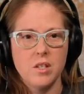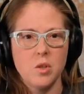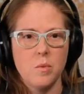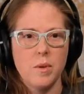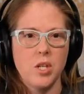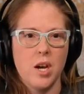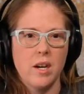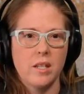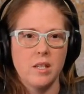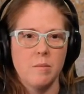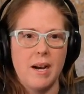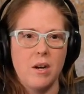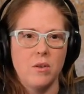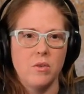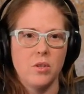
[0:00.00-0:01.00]
So we talked
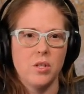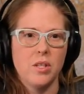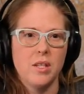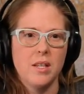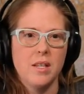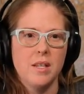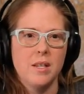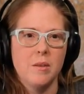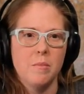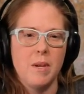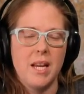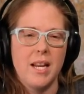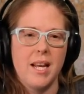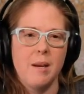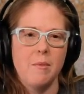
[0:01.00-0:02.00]
about
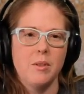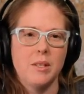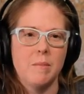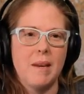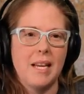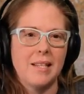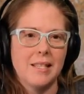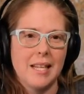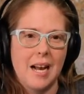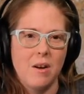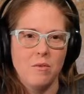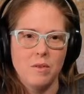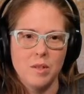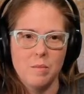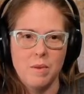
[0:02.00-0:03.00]
being able to make
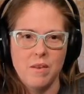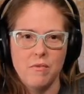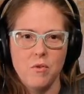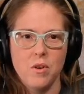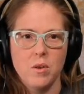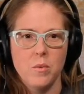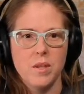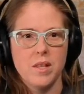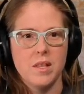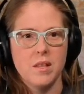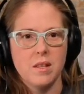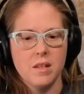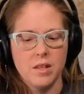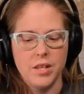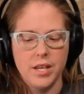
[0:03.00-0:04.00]
sounds before with
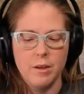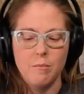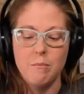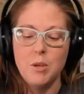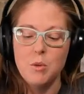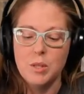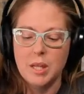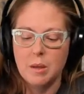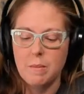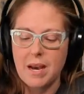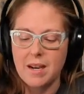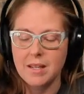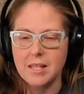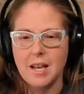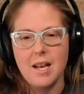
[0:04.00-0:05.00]
the music
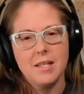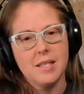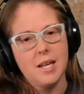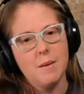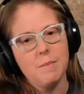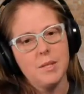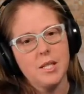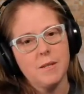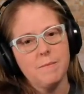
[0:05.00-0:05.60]
box concept.